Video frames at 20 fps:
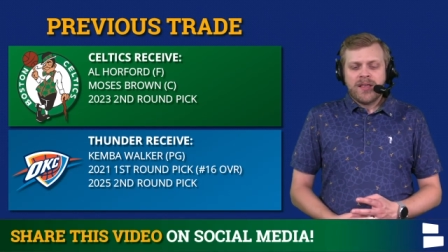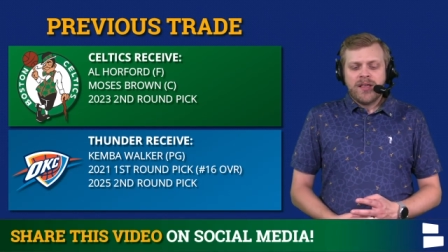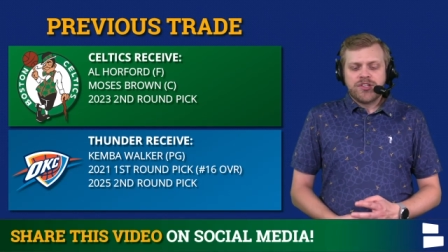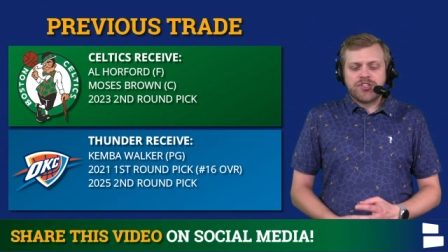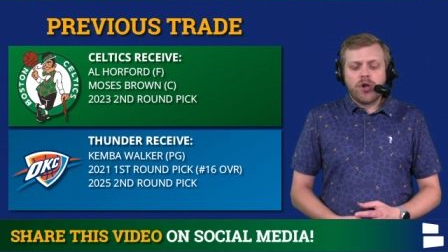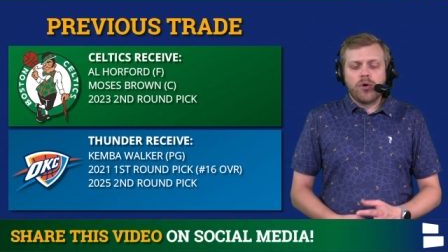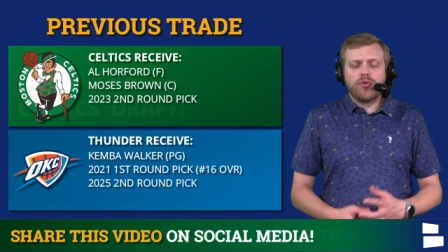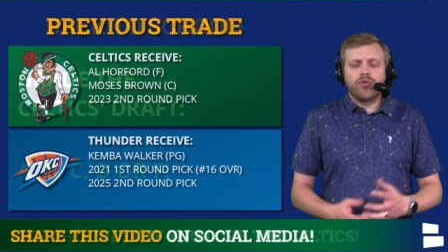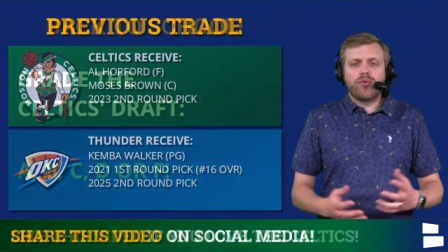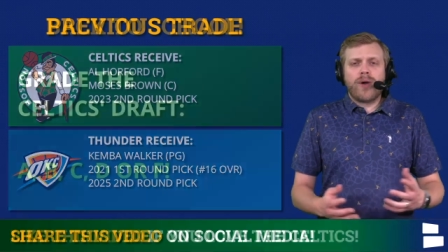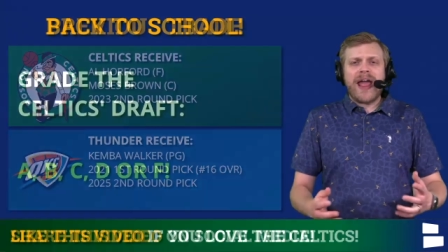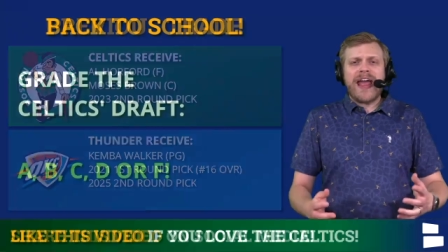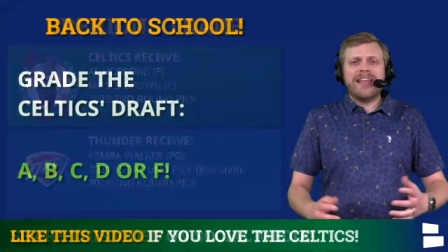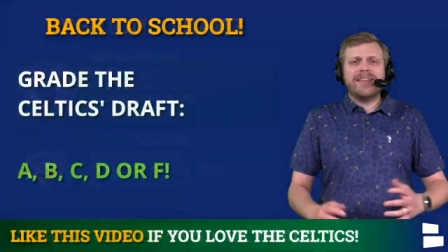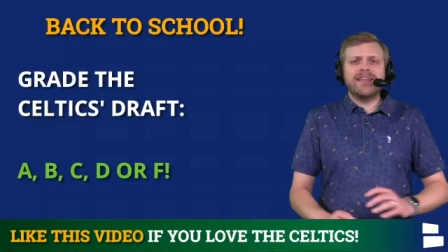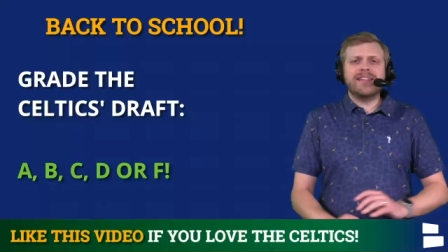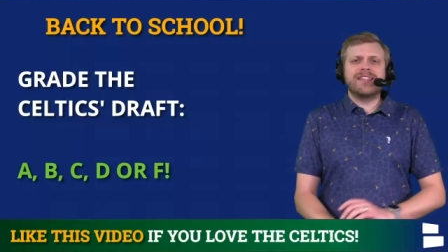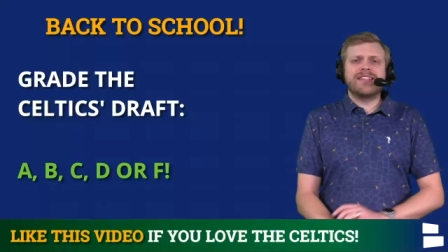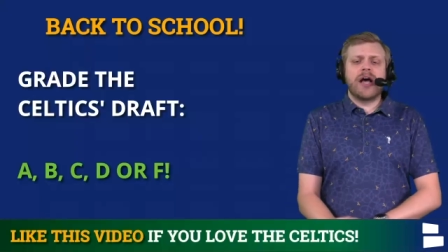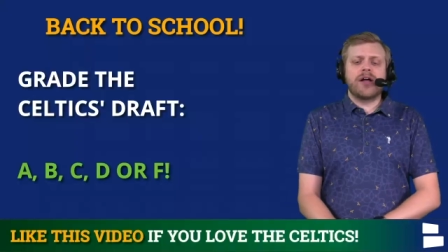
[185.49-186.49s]
So
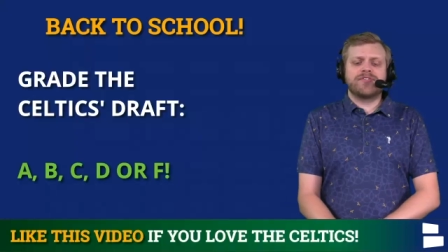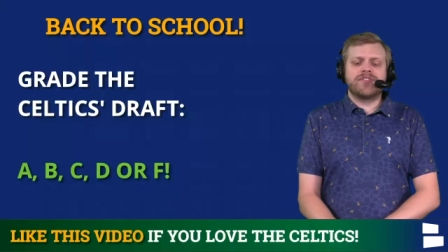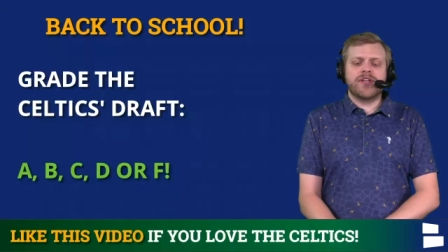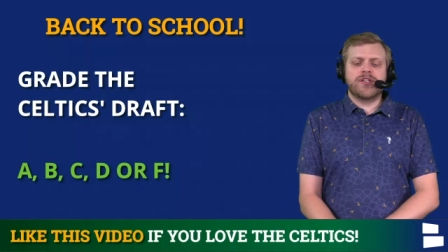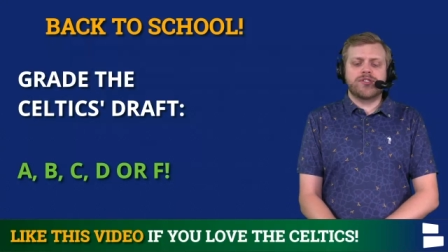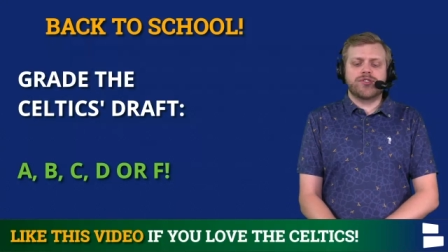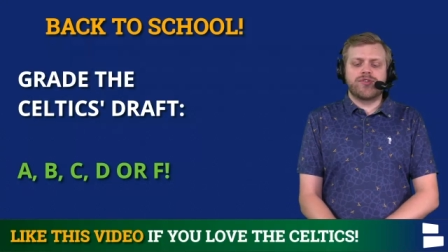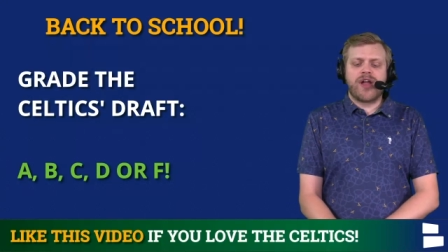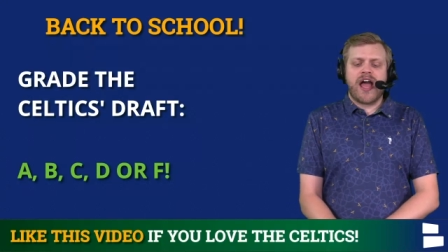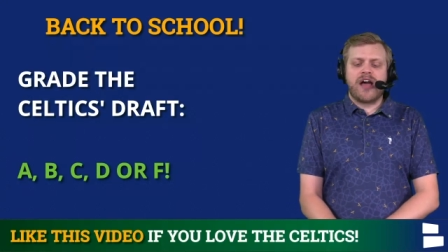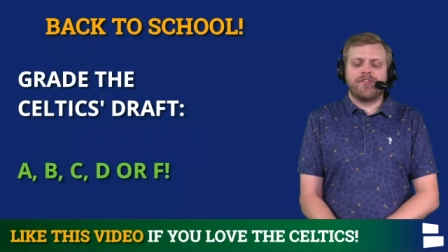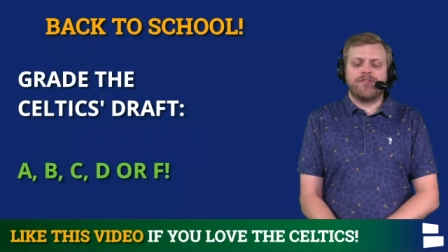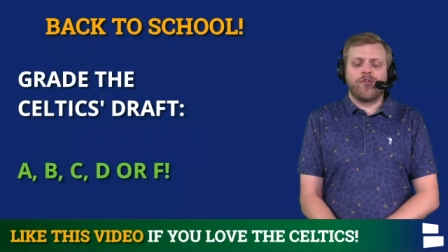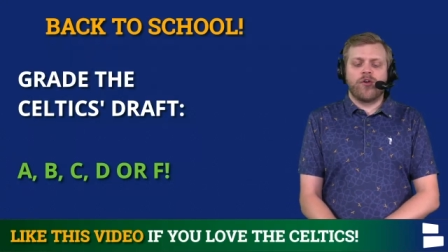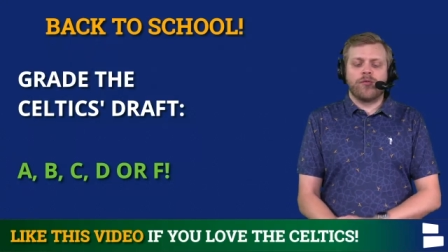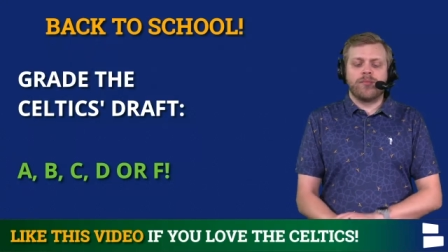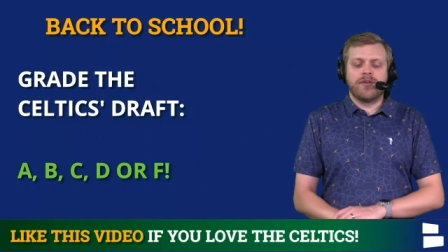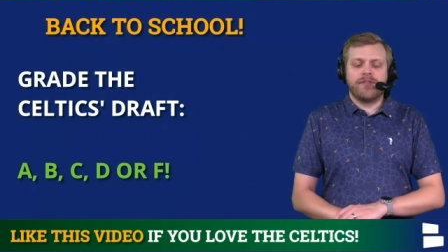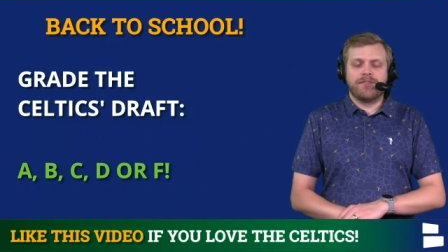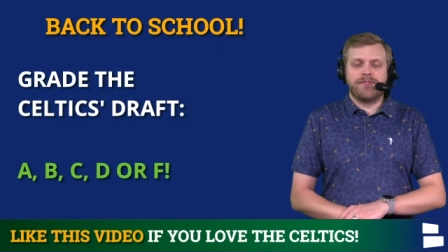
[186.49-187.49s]
grade the Celtics draft
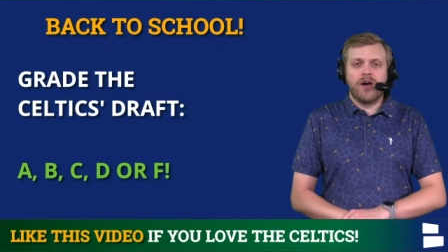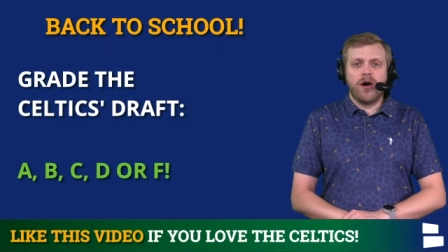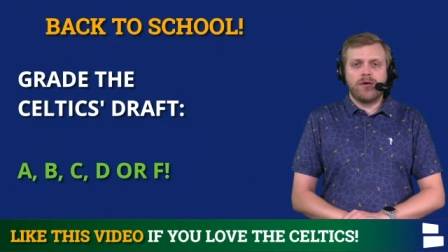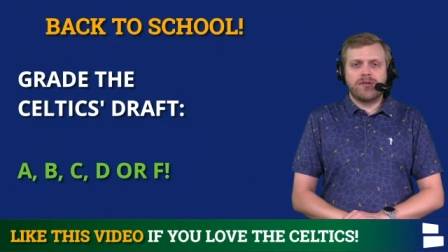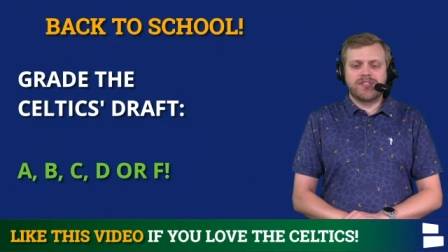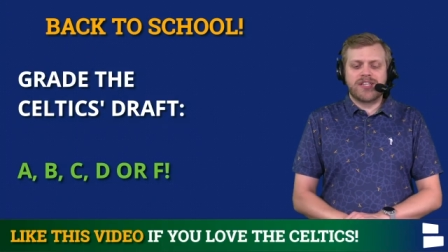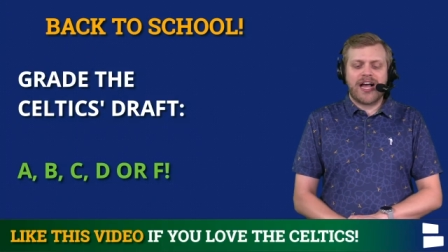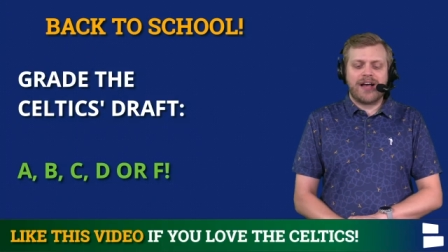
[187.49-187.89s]
for me, folks.